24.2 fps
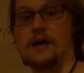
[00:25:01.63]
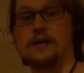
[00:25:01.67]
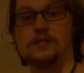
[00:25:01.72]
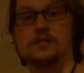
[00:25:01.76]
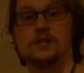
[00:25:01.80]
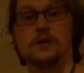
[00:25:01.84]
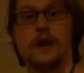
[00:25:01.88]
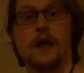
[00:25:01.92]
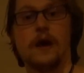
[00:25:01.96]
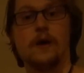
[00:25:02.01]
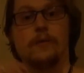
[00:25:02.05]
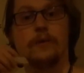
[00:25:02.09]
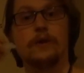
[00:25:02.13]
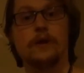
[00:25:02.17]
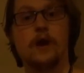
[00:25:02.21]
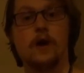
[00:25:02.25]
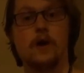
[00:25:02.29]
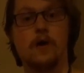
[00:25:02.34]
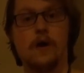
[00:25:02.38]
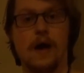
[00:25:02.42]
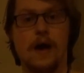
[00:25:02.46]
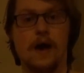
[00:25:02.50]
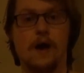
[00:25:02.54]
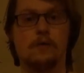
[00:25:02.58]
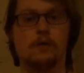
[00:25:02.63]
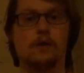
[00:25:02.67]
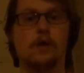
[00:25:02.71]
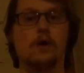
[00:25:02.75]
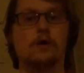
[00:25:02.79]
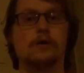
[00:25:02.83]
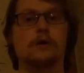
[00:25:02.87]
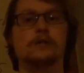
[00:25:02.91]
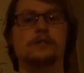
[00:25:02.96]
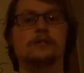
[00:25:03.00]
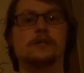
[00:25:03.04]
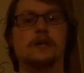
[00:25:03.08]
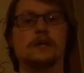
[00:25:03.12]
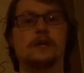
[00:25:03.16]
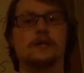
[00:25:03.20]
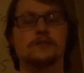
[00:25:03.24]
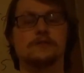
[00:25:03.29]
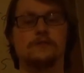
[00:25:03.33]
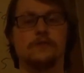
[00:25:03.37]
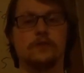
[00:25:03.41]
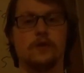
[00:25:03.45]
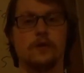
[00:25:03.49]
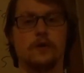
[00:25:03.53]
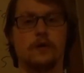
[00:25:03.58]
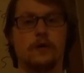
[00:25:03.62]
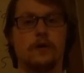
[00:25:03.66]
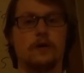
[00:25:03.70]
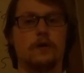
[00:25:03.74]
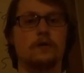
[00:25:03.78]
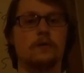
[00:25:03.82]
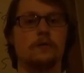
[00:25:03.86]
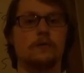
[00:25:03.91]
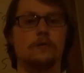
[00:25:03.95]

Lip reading: So now we know how long it takes for the